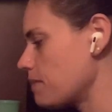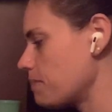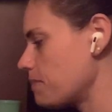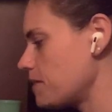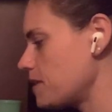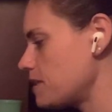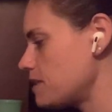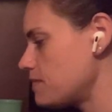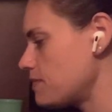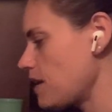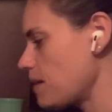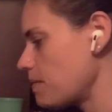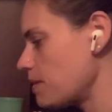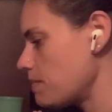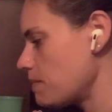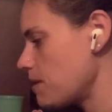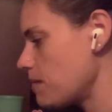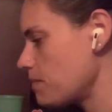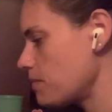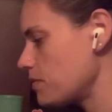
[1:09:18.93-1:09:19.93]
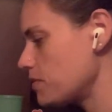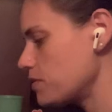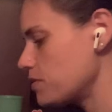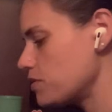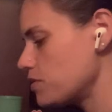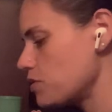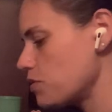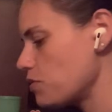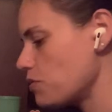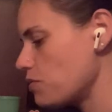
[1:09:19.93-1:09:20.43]
these family members
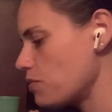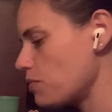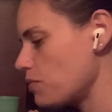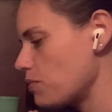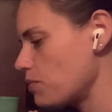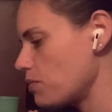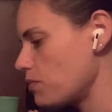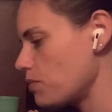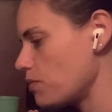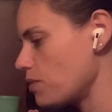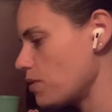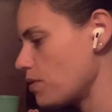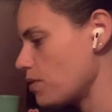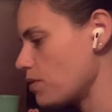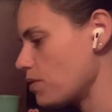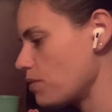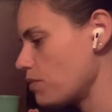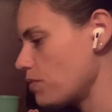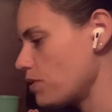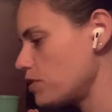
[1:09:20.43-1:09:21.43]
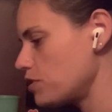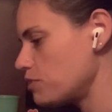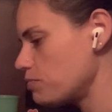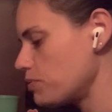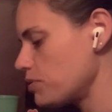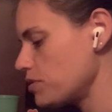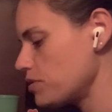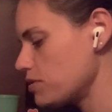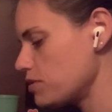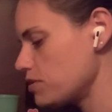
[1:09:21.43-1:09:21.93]
know what your
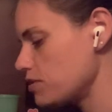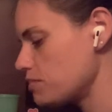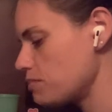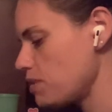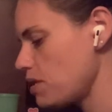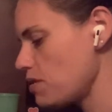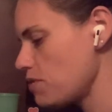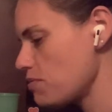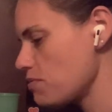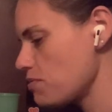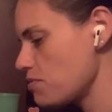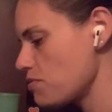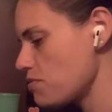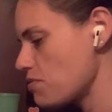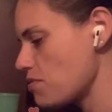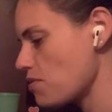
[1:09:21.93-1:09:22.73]
person's been through.